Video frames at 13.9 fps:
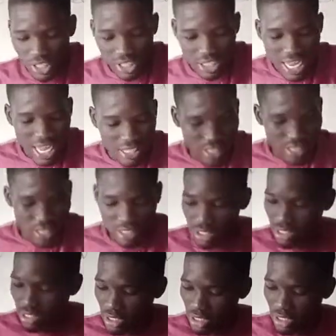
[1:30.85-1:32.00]

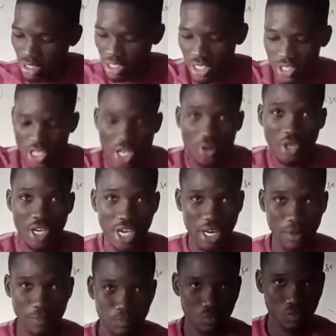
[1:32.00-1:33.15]
is 0 here.